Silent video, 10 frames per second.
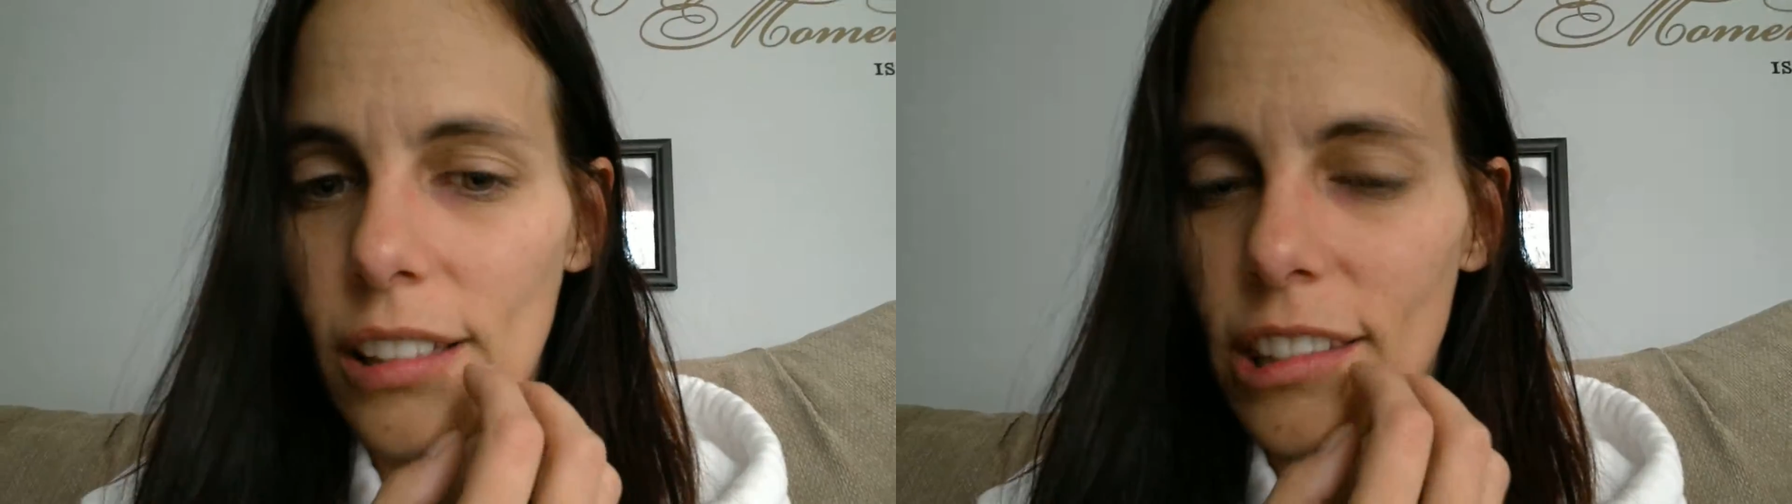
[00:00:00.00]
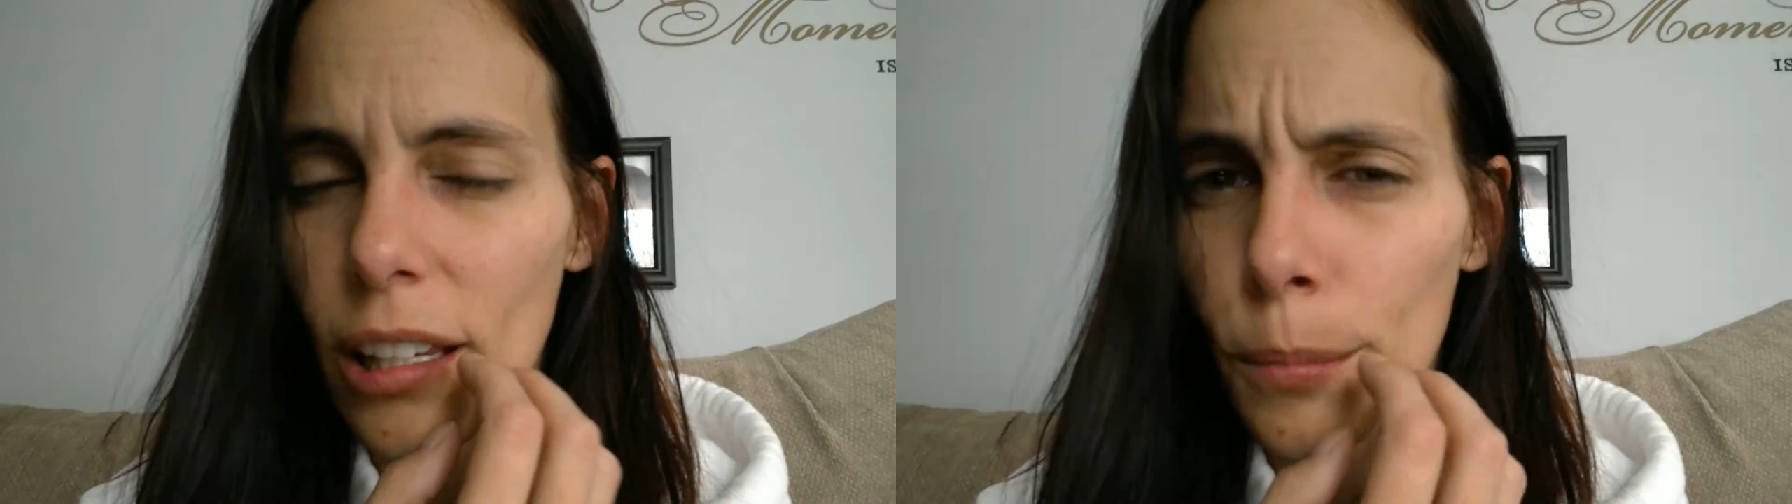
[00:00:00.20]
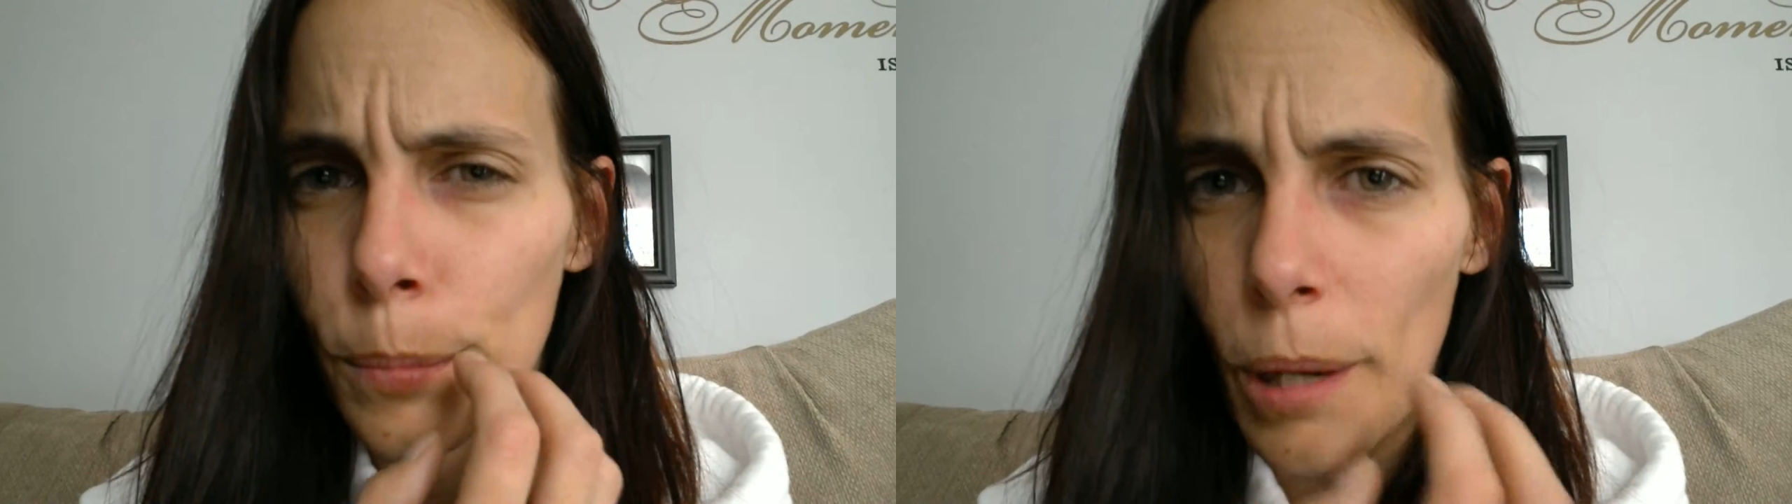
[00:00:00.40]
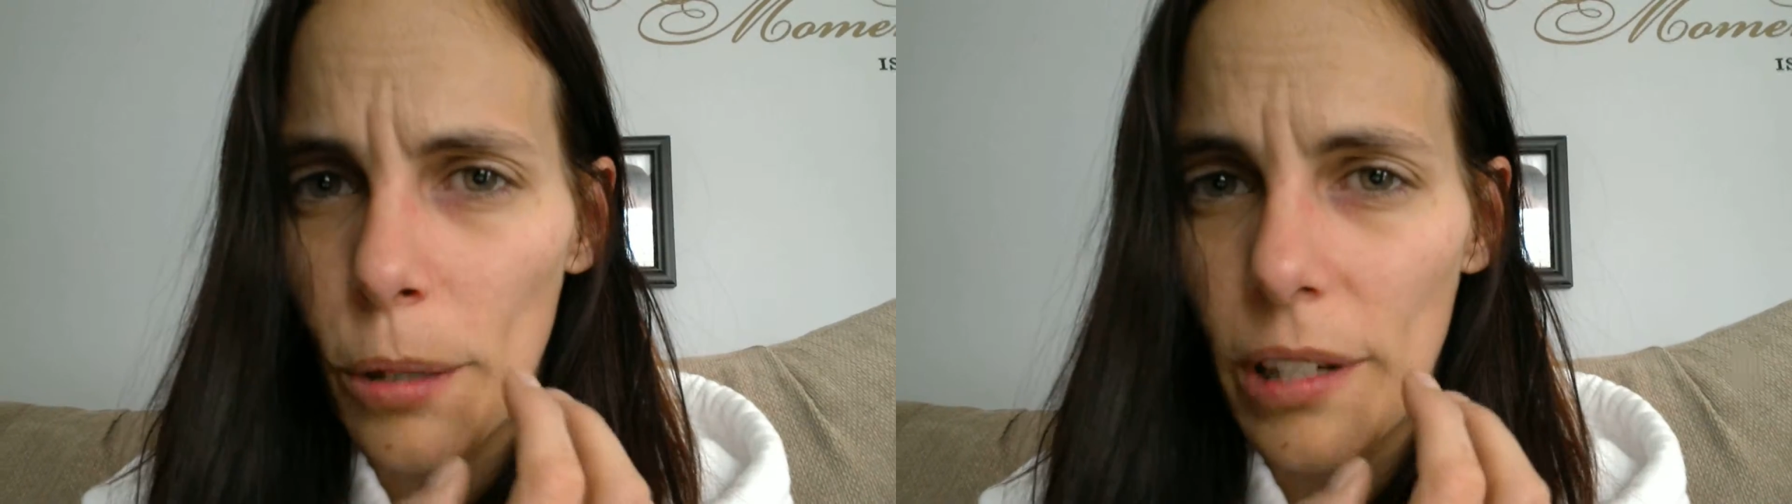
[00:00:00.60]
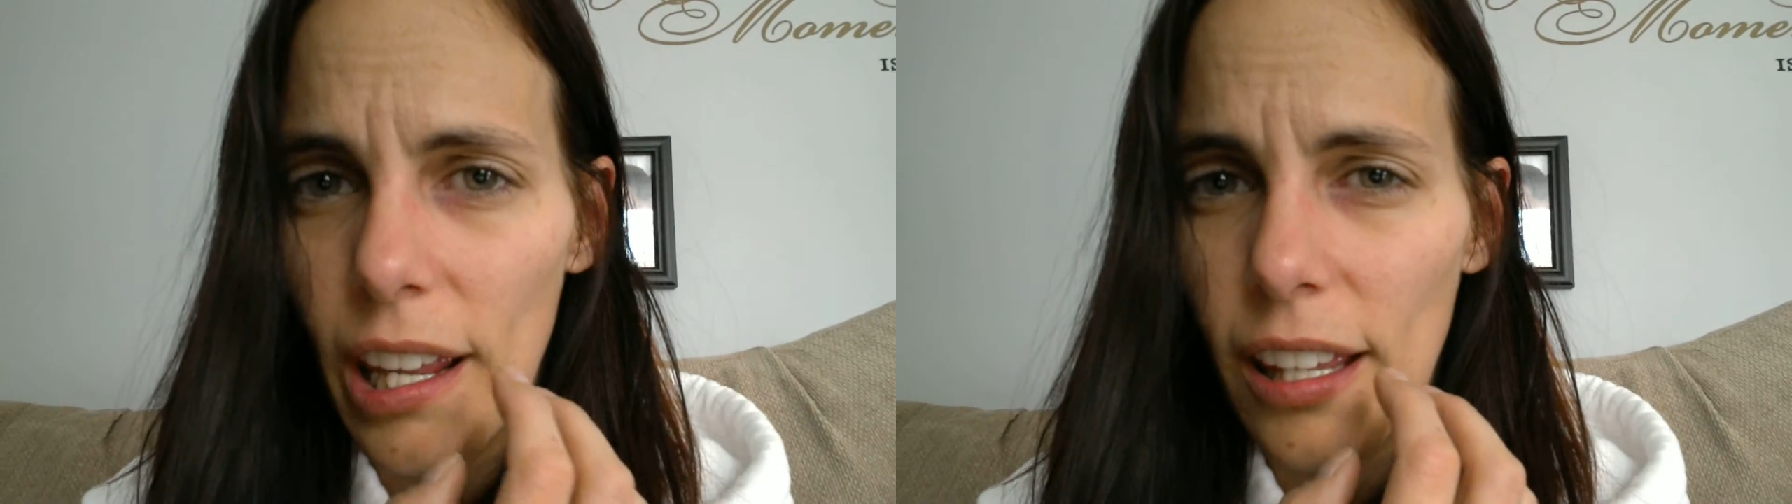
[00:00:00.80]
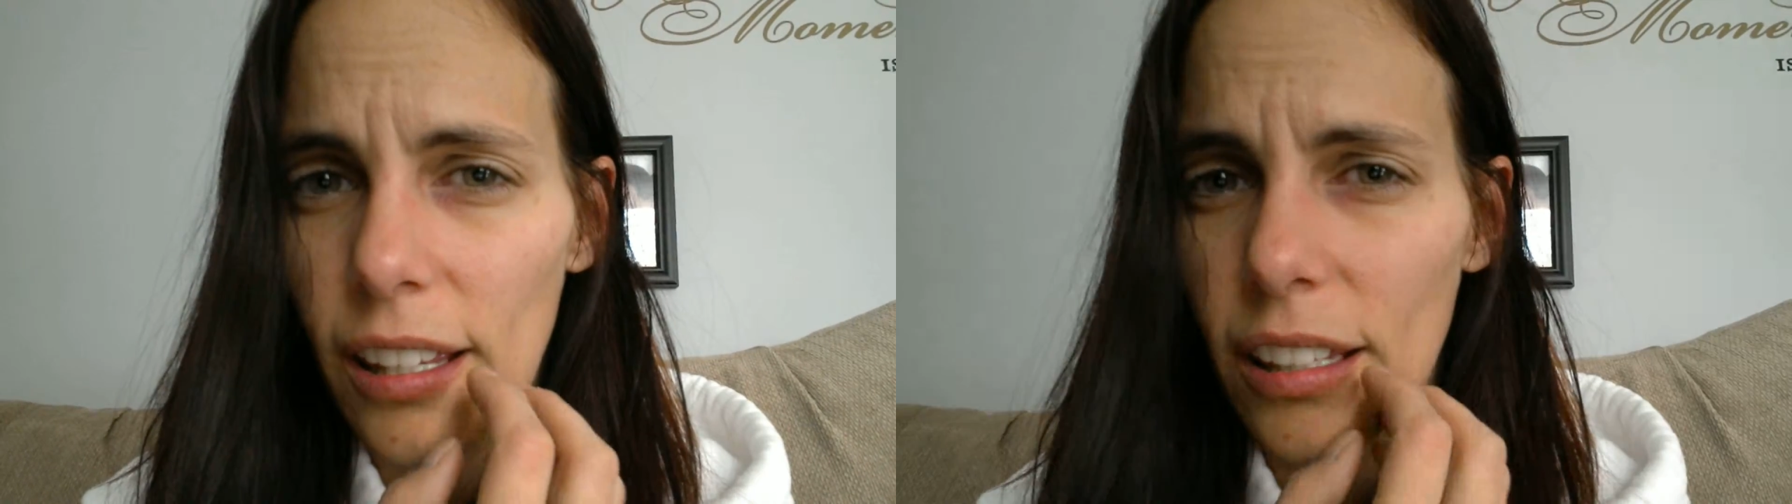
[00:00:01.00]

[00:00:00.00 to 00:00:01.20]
It's like a bone ache,